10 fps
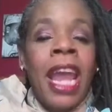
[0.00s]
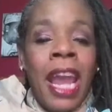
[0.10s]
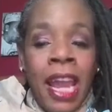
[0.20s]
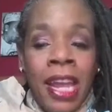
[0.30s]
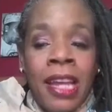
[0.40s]

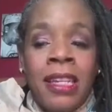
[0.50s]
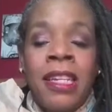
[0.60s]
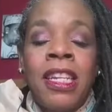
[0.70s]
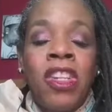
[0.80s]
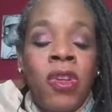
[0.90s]
and
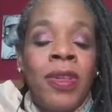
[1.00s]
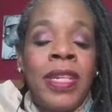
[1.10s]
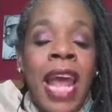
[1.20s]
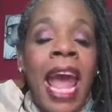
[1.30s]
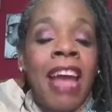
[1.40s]
use
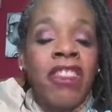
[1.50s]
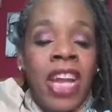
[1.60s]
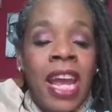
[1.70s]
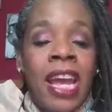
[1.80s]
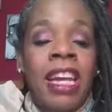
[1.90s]
the
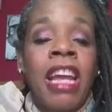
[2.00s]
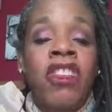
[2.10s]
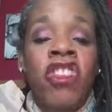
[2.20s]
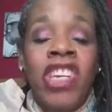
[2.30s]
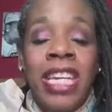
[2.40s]
hashtag
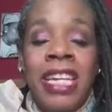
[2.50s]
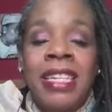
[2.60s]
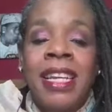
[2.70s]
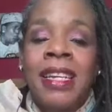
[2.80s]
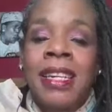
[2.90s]

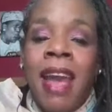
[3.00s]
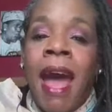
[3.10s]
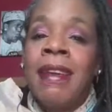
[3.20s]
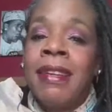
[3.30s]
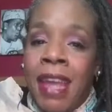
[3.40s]
She's
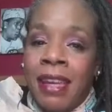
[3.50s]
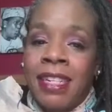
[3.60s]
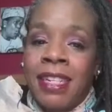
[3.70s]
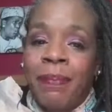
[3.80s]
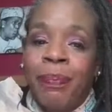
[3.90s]
Got
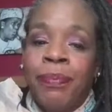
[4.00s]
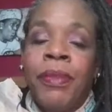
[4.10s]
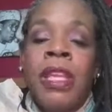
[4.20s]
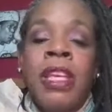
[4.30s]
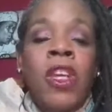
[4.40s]
Next.
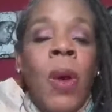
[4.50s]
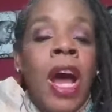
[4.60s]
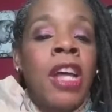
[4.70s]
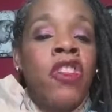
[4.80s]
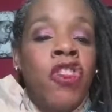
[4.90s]
So
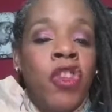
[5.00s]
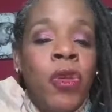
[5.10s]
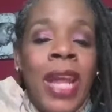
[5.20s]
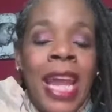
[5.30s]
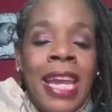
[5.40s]
on
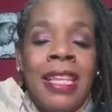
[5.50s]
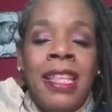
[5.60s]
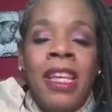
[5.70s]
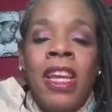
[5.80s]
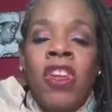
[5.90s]
June
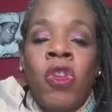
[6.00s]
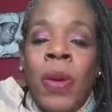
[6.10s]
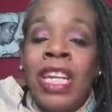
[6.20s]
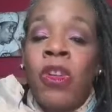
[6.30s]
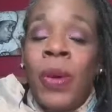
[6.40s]
8th,
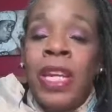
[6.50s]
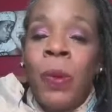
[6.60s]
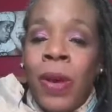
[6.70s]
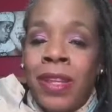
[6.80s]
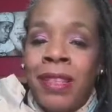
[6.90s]

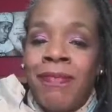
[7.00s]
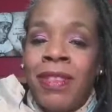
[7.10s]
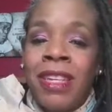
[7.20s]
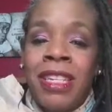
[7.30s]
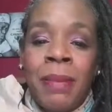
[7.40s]
2021,
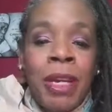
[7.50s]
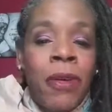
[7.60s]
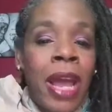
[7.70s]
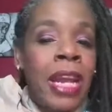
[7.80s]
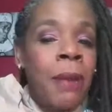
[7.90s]
the
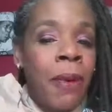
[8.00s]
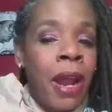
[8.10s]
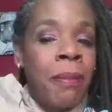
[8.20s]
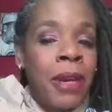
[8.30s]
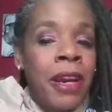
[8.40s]
Democratic
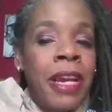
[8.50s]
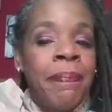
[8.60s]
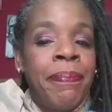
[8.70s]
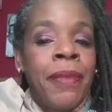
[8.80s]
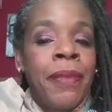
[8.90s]

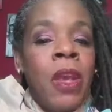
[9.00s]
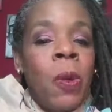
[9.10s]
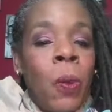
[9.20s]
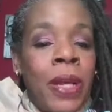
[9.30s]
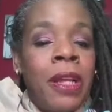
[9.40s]
primary
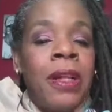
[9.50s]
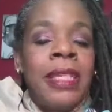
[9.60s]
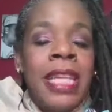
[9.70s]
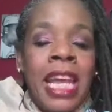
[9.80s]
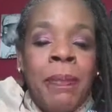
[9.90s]

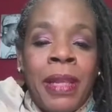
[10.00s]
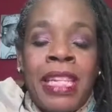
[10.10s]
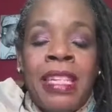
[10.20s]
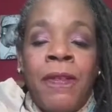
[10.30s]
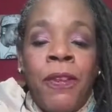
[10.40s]
will take
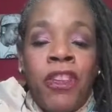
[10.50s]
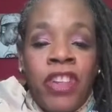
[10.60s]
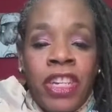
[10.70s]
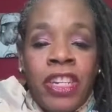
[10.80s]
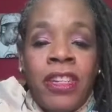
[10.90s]
place in
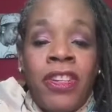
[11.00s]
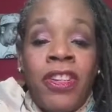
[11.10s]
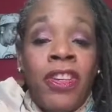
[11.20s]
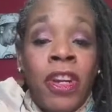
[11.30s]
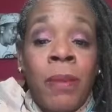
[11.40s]
Virginia to
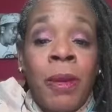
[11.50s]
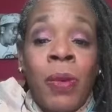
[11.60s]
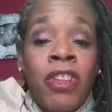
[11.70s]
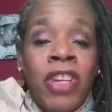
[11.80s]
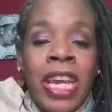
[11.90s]
determine
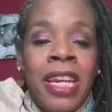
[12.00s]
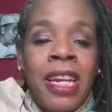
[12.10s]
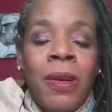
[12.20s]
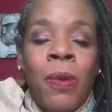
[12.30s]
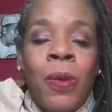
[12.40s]
which
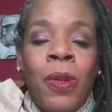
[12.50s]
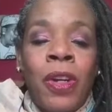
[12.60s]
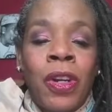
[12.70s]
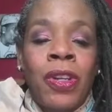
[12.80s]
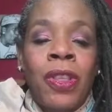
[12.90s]
candidate will
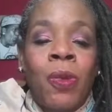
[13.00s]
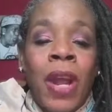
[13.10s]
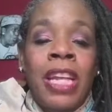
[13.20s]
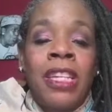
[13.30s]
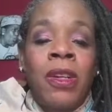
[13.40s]
earn the
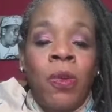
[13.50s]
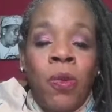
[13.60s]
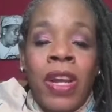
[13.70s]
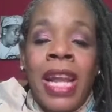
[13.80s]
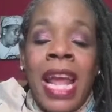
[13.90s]
right to
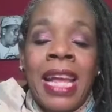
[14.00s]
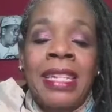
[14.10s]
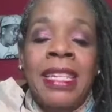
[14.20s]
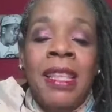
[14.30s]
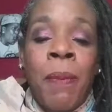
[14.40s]
run
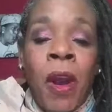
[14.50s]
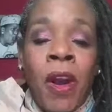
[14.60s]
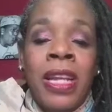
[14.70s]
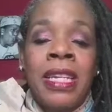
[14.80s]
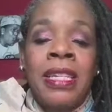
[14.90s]
as the
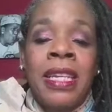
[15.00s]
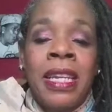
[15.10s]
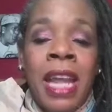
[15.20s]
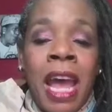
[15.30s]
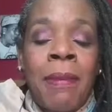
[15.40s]
party's
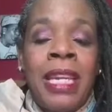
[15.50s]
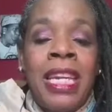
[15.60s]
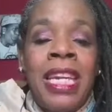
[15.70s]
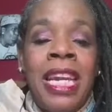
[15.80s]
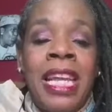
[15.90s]

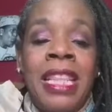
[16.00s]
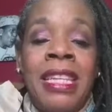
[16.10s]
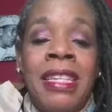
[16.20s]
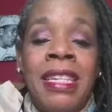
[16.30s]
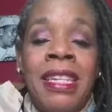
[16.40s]
nominee in
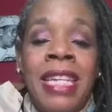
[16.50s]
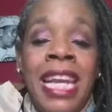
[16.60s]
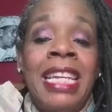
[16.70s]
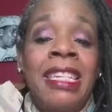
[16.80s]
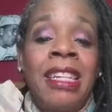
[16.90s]
the
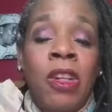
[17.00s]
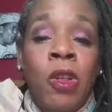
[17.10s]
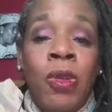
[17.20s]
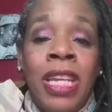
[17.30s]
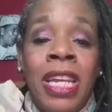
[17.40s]
state's
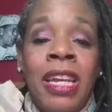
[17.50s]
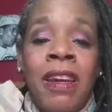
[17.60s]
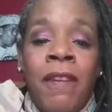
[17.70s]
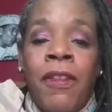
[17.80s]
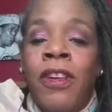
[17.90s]
lieutenant
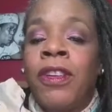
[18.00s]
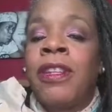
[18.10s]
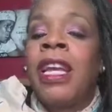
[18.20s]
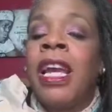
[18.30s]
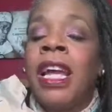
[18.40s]

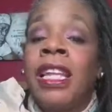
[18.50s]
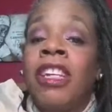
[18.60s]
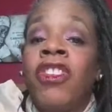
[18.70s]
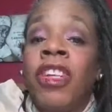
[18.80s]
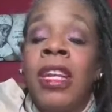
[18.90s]
governor's
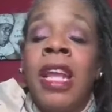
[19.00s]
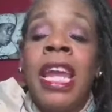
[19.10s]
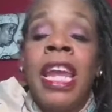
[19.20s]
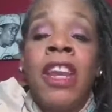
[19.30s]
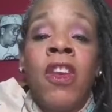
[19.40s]
election
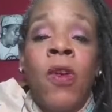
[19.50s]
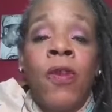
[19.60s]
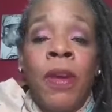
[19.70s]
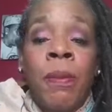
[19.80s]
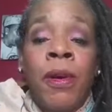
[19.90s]
in
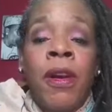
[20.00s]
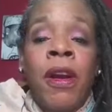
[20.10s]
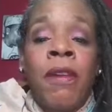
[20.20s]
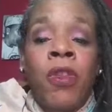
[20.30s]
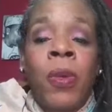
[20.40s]
November
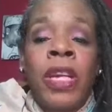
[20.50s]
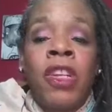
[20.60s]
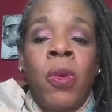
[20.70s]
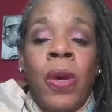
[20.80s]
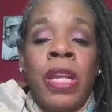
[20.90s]
of
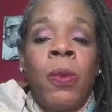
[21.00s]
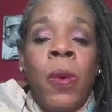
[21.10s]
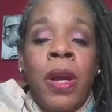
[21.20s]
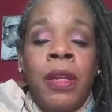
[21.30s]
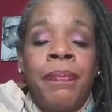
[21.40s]

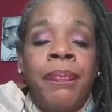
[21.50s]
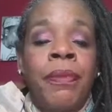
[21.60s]
2021.